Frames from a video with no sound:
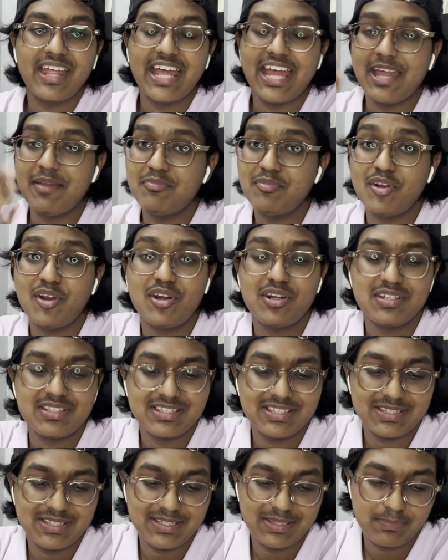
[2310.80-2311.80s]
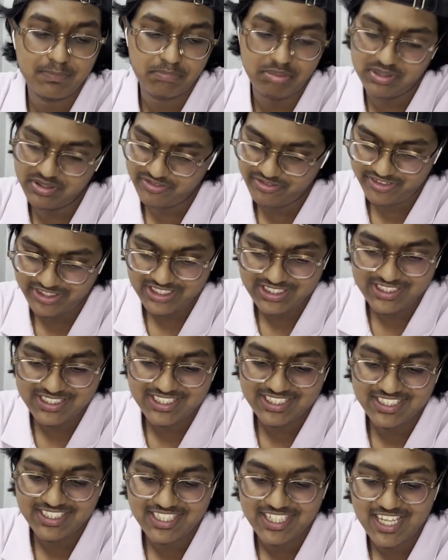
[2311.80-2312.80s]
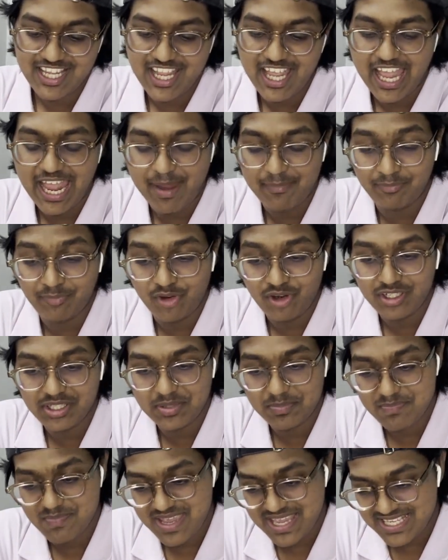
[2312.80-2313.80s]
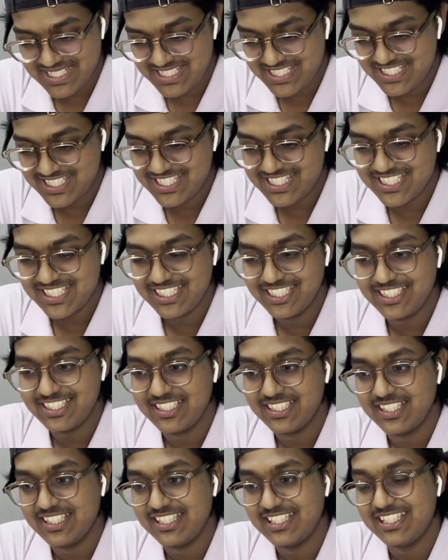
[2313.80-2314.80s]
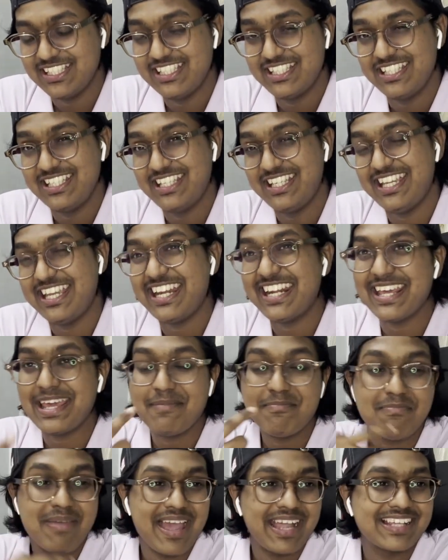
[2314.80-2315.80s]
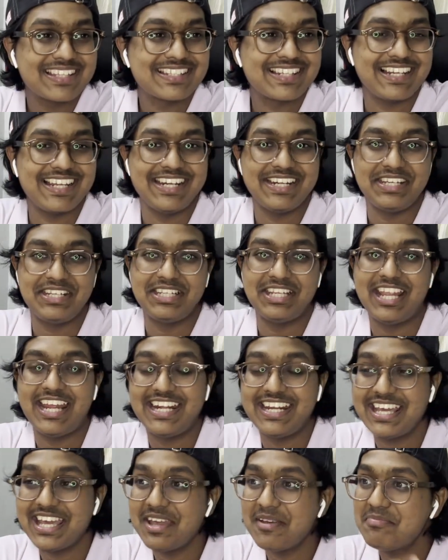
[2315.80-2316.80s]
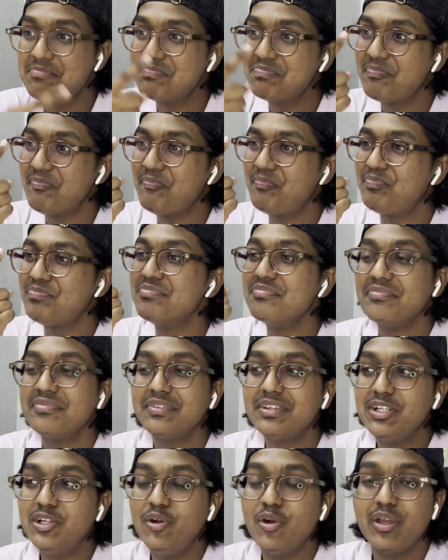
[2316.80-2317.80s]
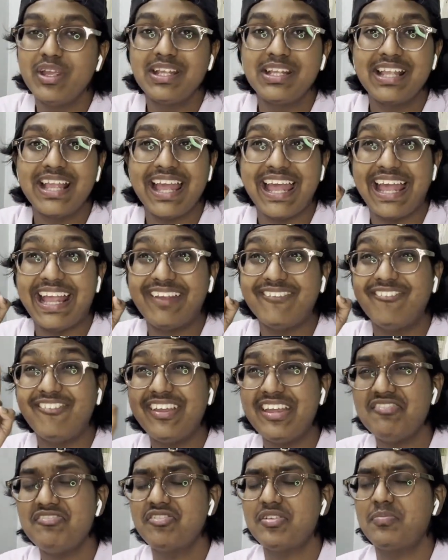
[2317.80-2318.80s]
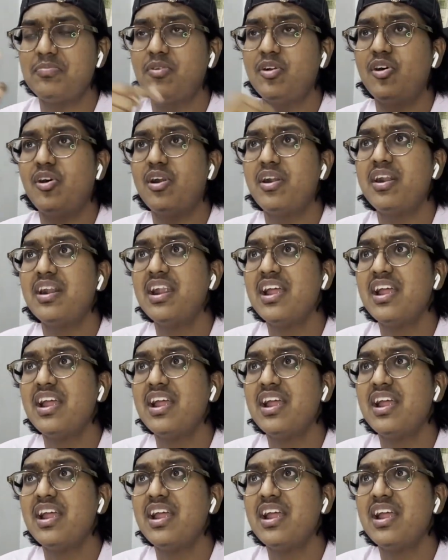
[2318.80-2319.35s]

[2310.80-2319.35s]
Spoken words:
I'm not perfect, I'm not the best, yet I'm backsliding, yet I'm going away from God.